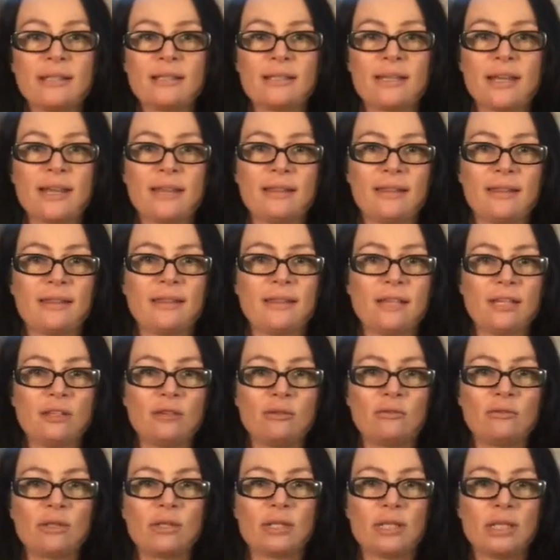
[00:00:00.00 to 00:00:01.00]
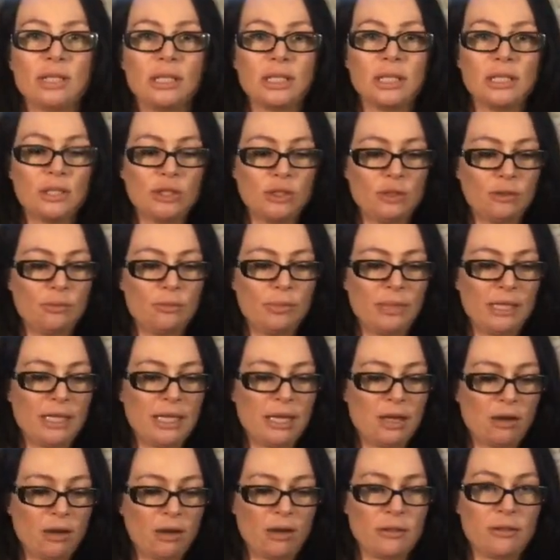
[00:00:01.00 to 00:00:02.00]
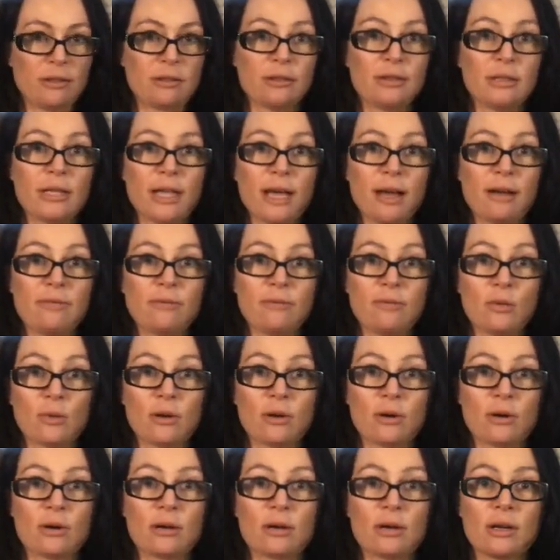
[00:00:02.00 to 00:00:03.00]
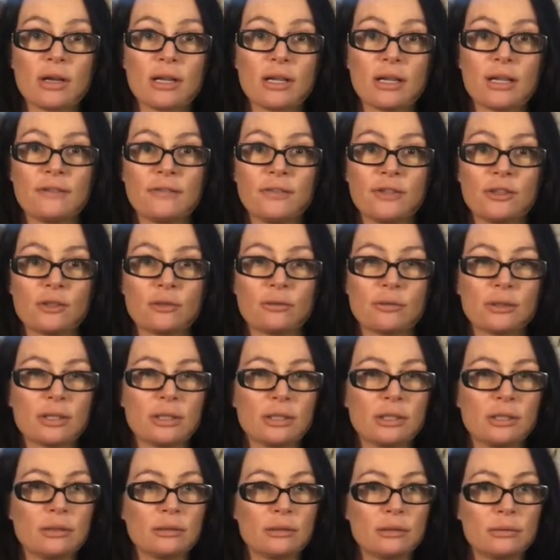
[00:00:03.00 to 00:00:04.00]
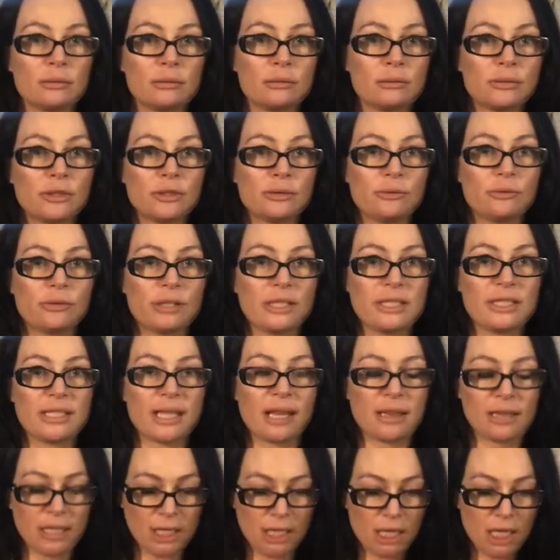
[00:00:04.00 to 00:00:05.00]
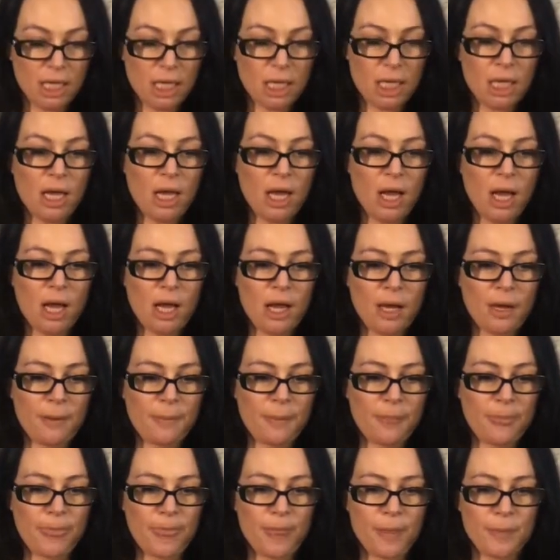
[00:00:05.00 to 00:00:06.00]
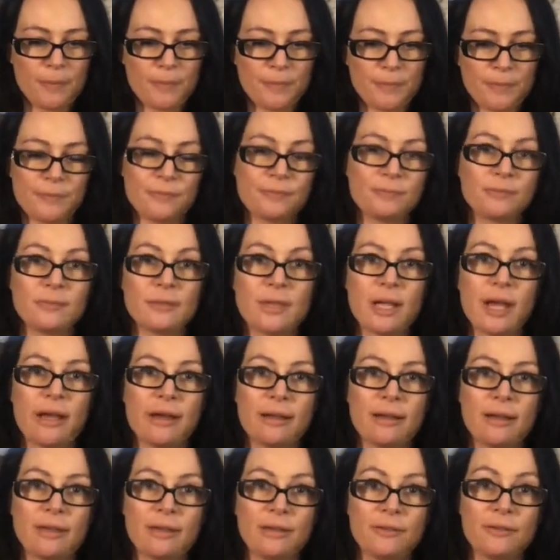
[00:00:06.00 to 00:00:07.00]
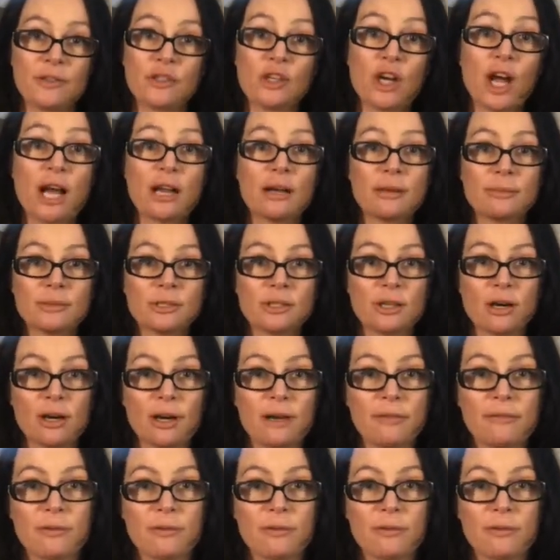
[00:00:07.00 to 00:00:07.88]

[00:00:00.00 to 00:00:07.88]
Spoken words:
that I think that you really need to be on the lookout for if you're really new to reselling. And if you're not, I'm sorry for